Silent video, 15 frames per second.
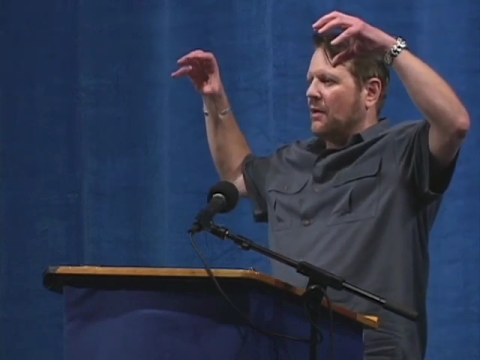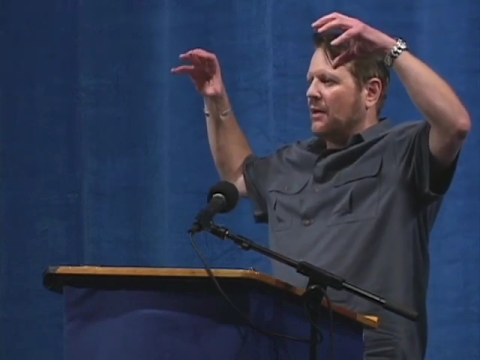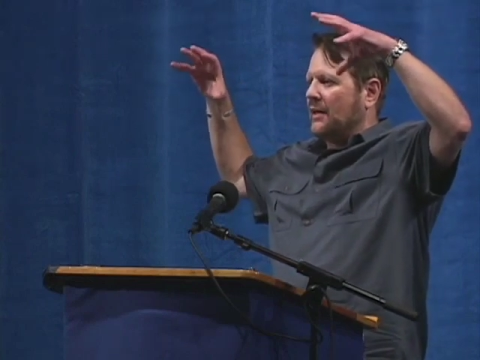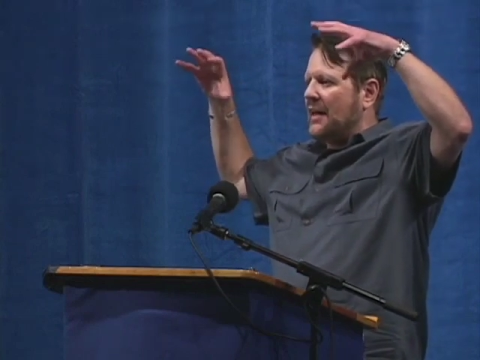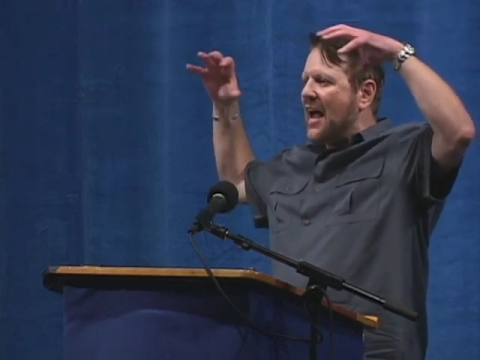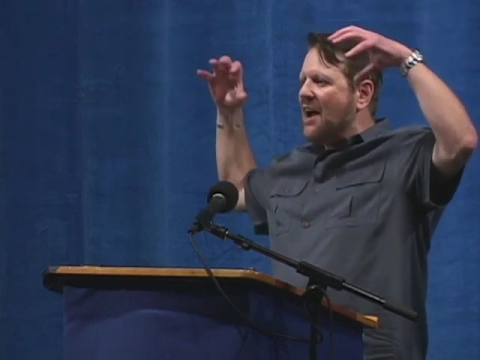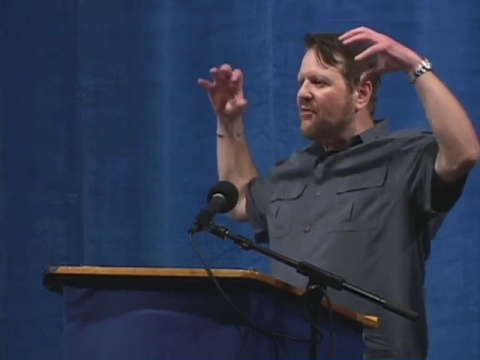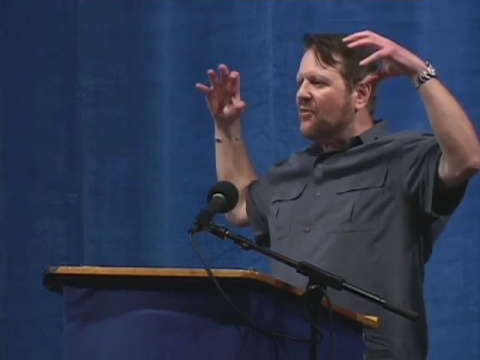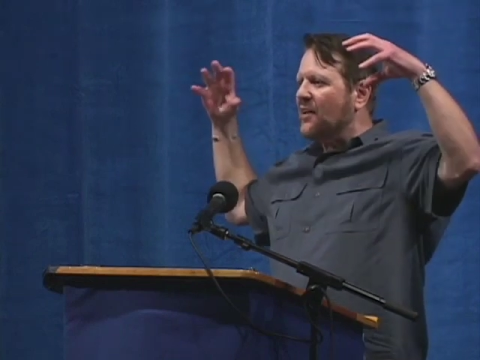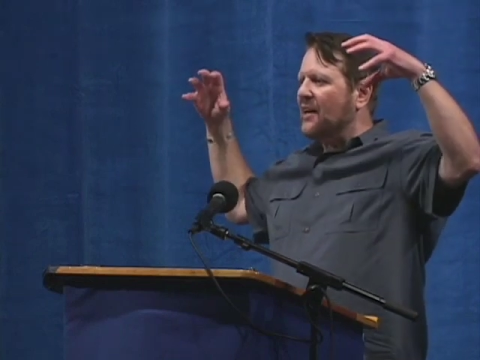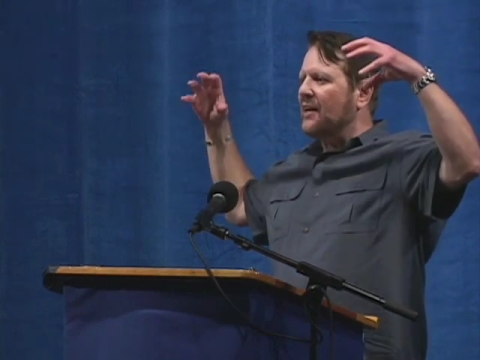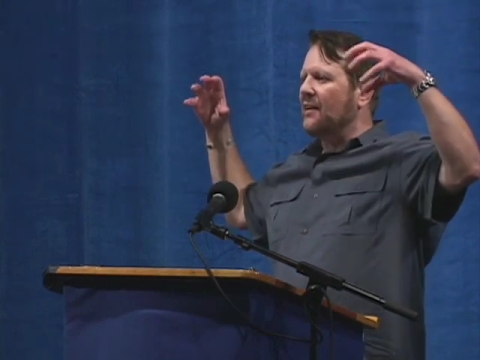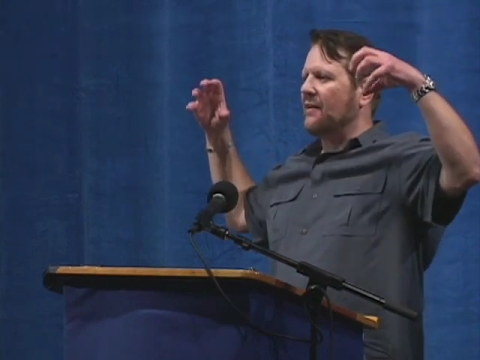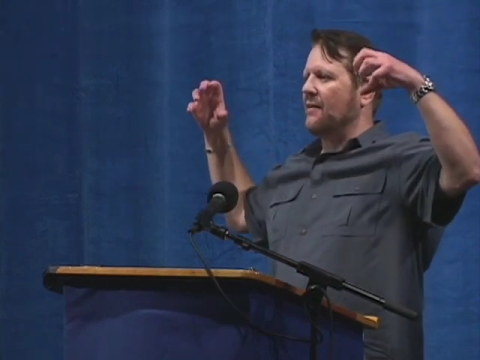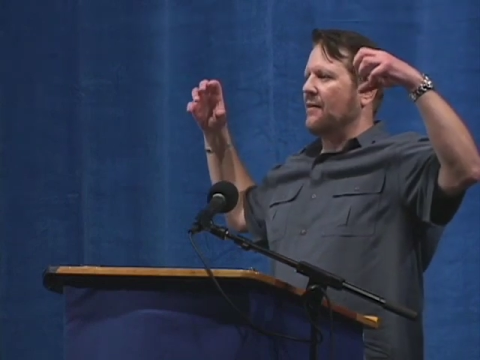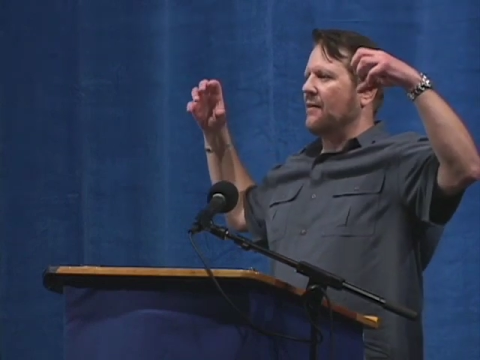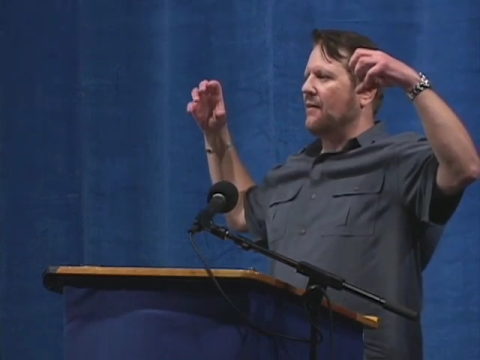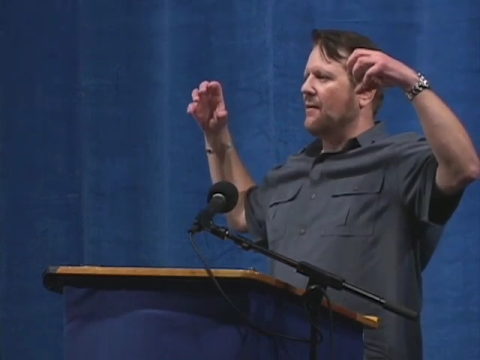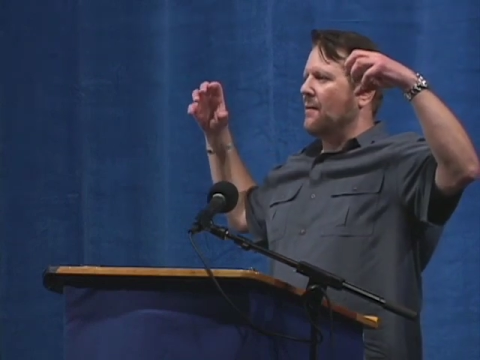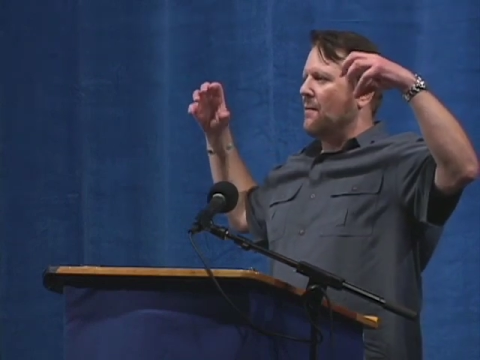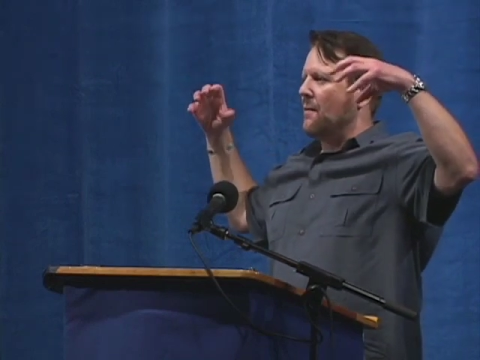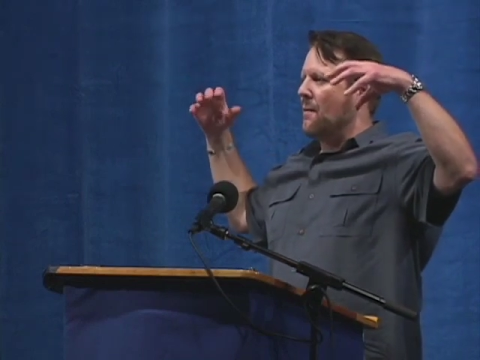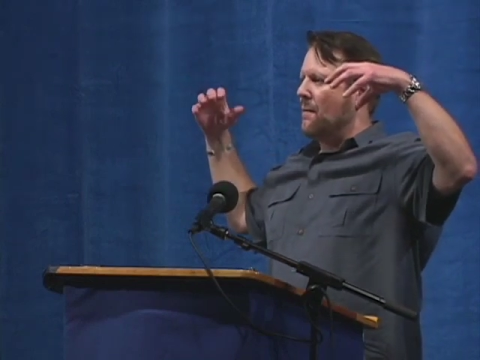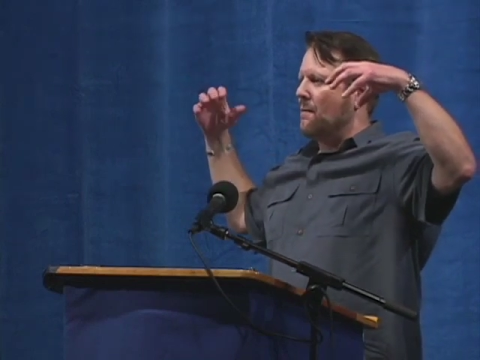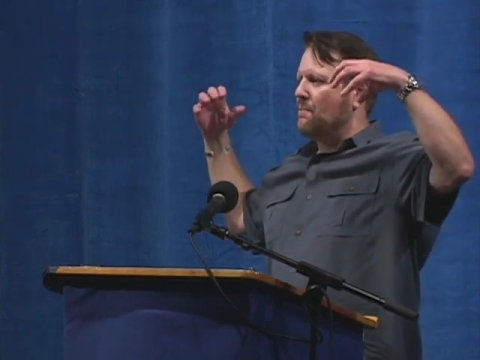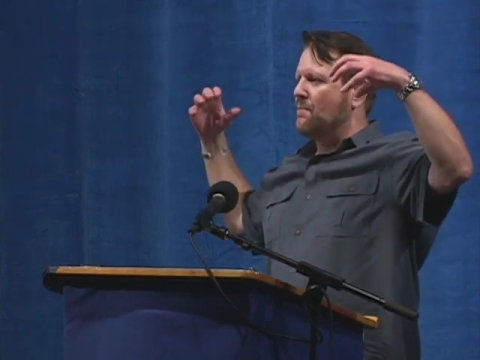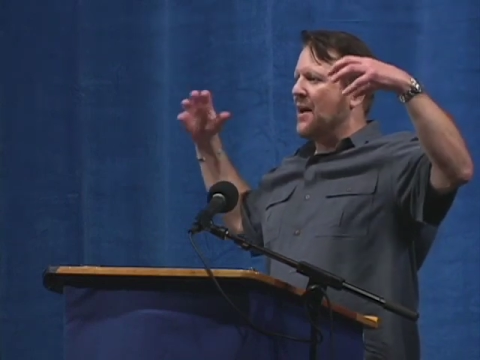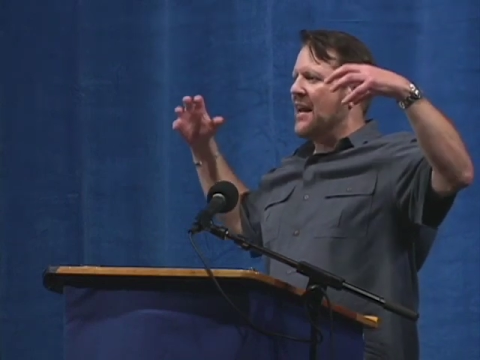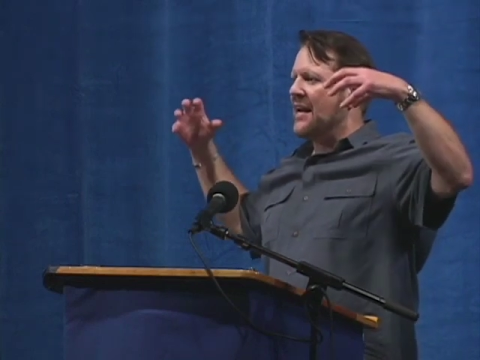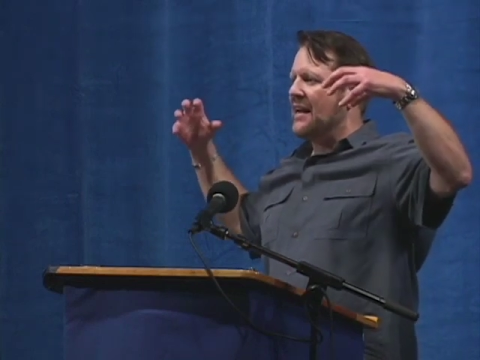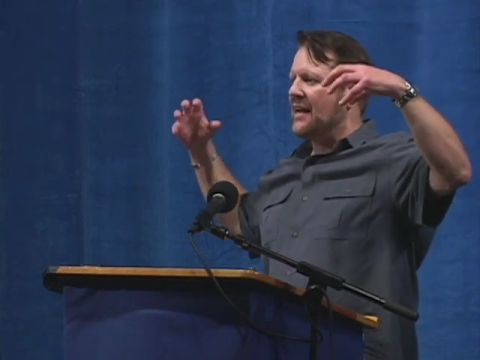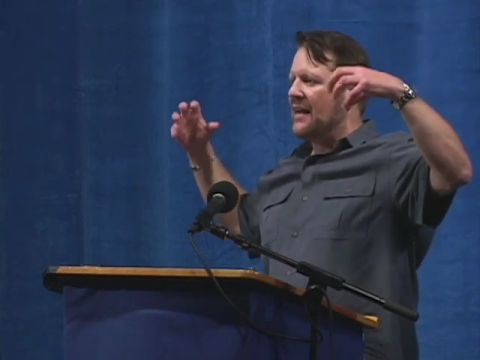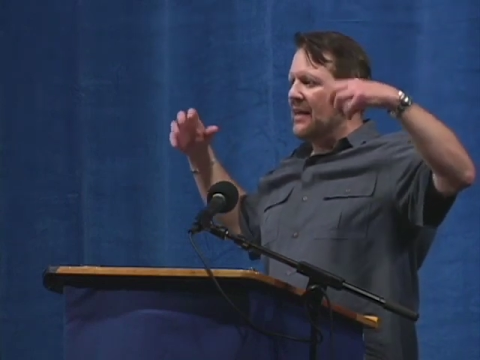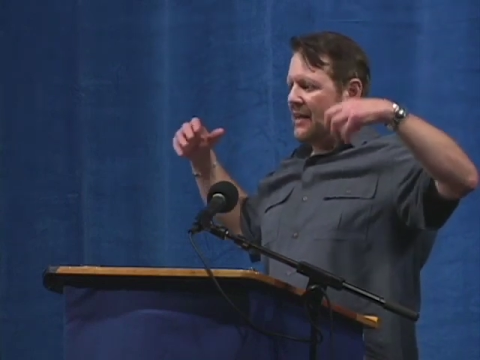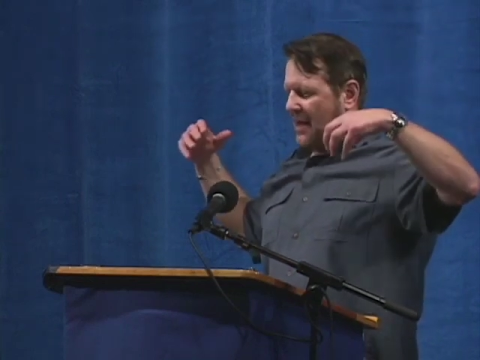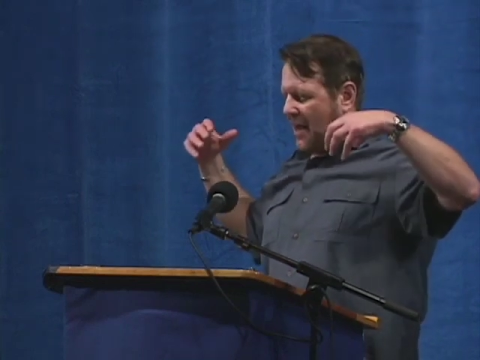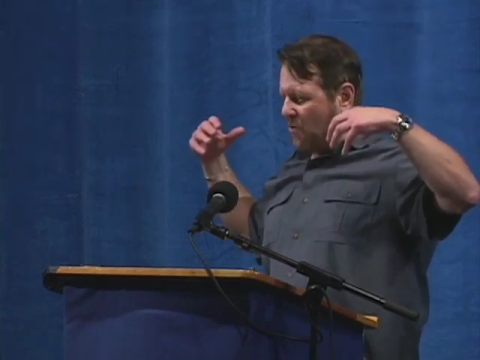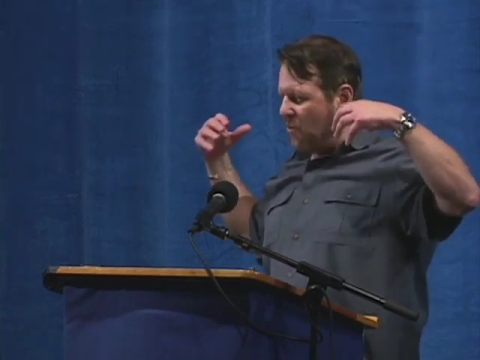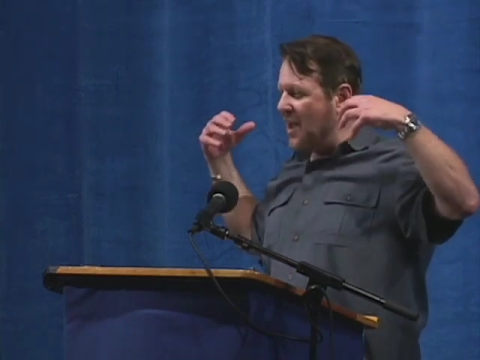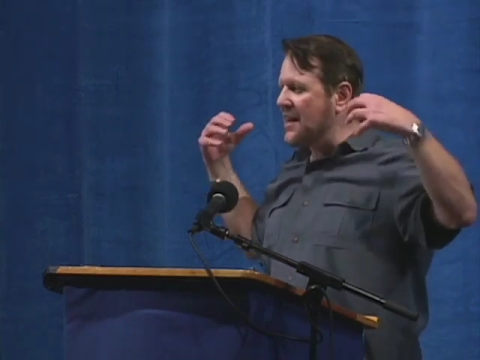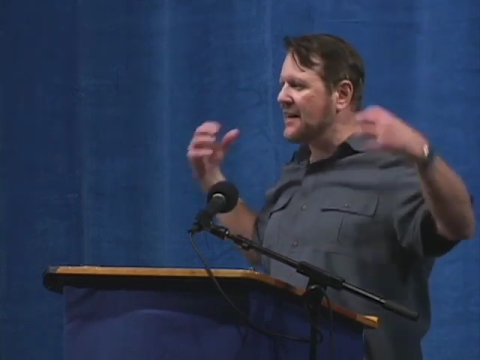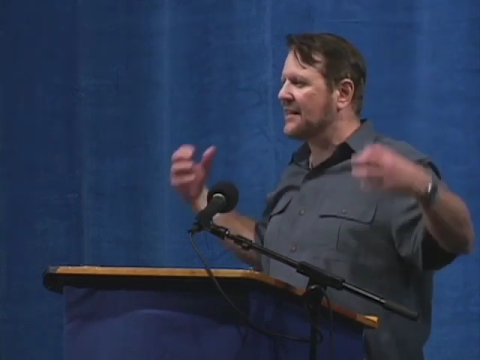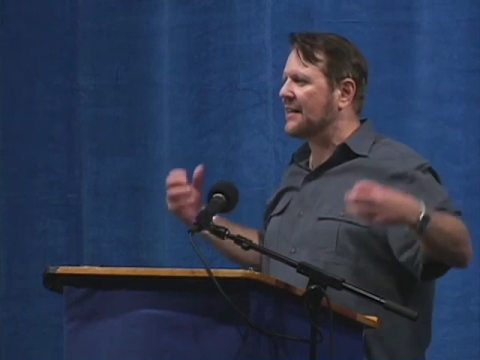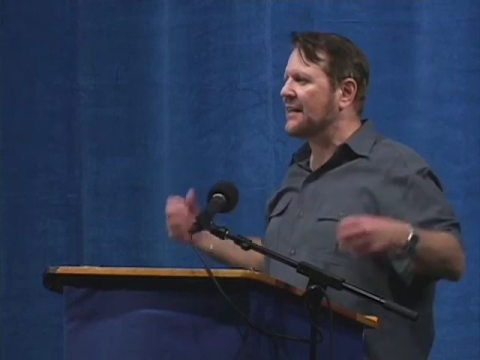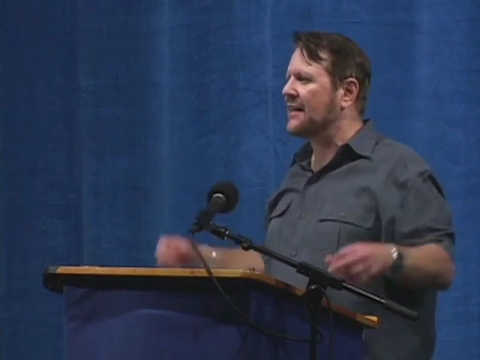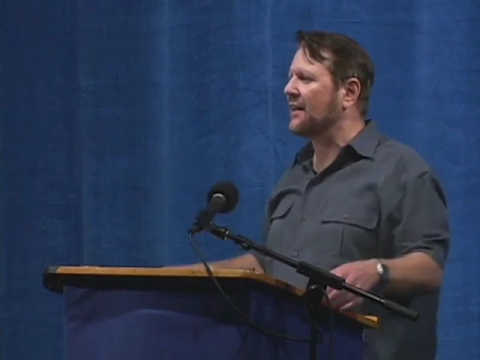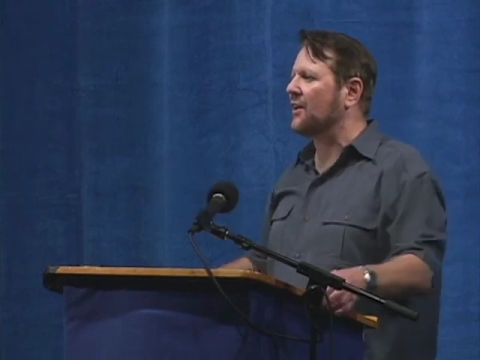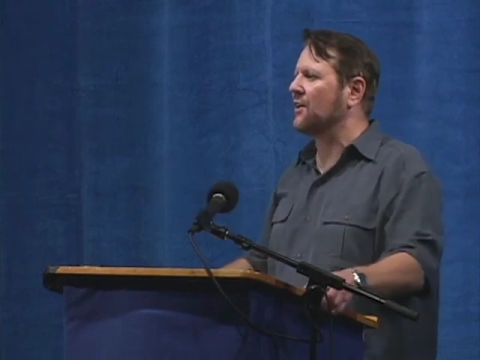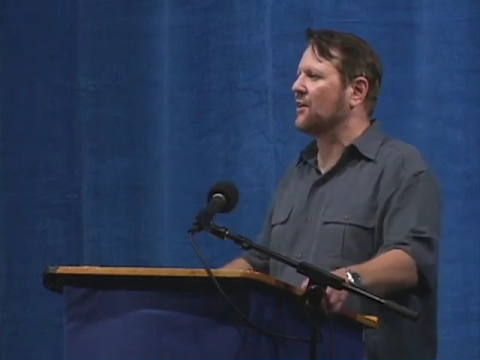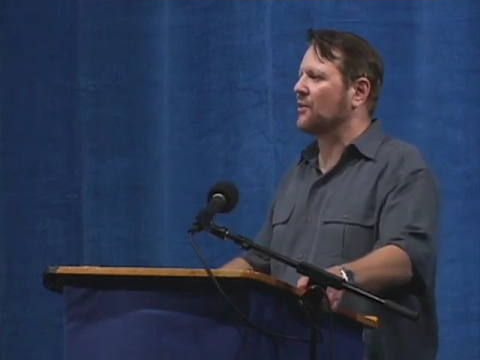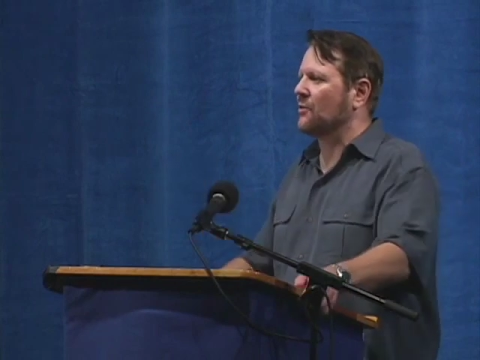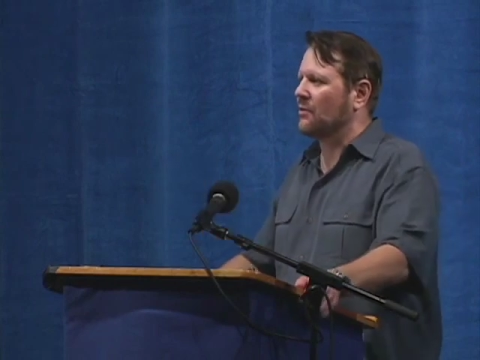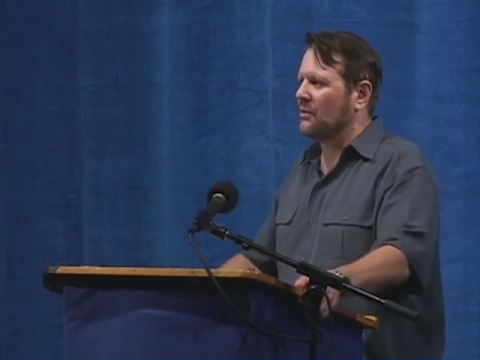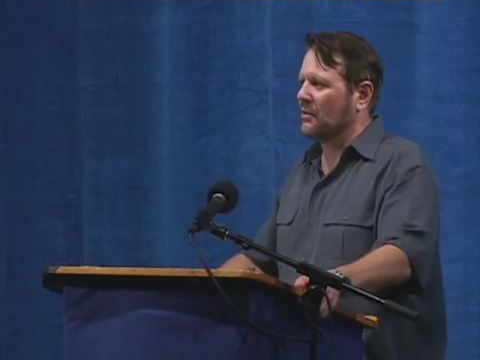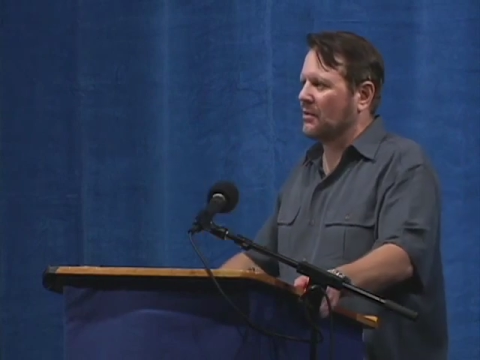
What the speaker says: laughing, betting, and ready to kill you